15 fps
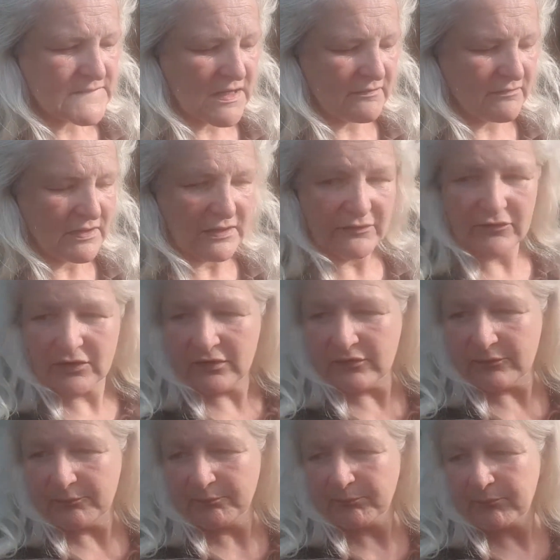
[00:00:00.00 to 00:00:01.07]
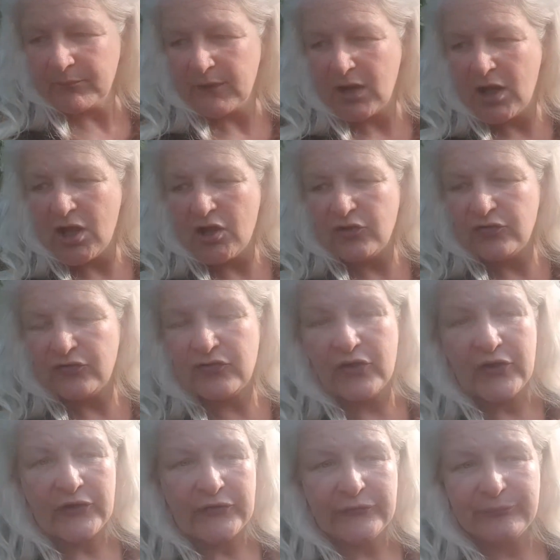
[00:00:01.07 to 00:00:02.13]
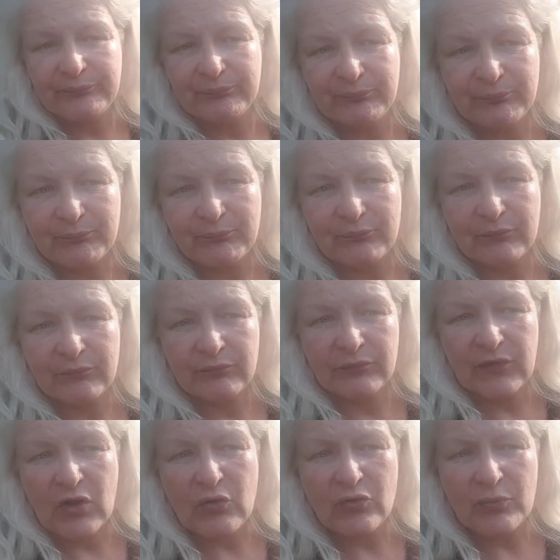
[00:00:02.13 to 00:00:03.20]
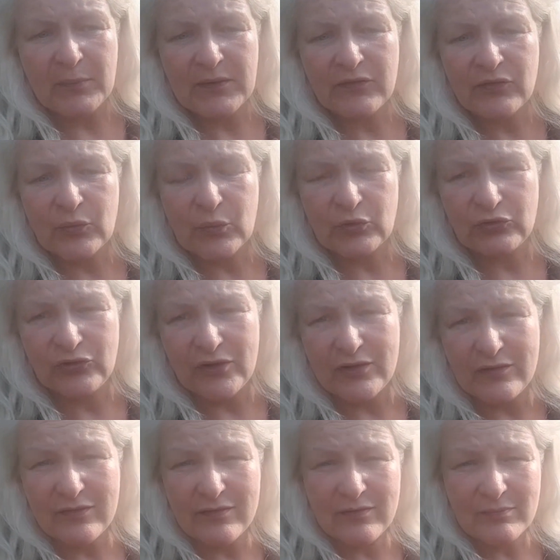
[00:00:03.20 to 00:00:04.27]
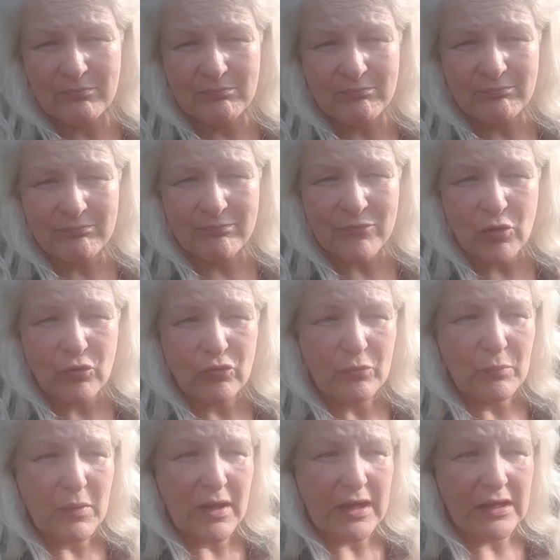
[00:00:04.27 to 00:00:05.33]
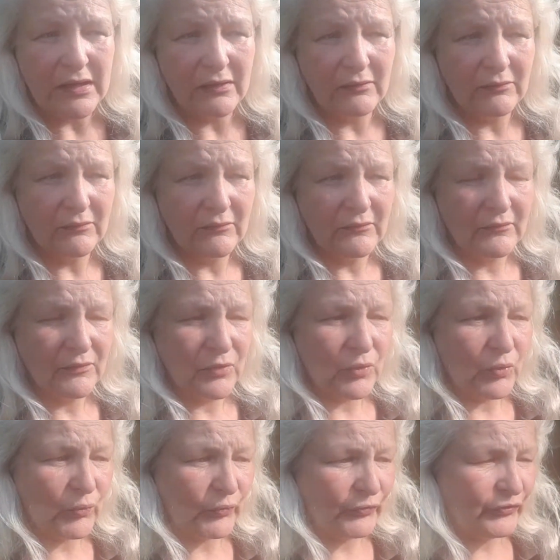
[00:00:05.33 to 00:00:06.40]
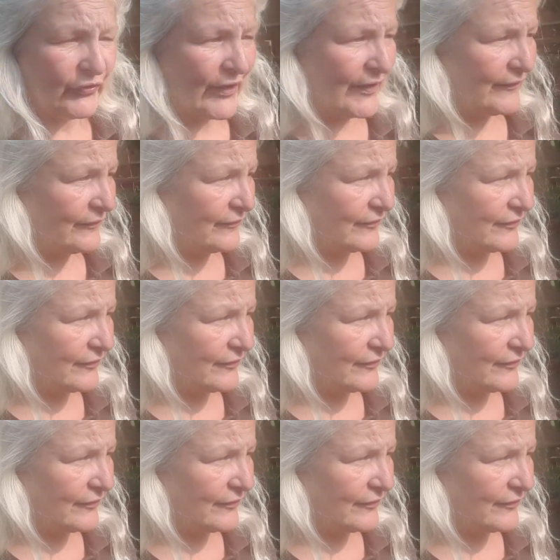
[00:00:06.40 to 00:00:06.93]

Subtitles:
I really do. So those are my squashes, those are my courgettes.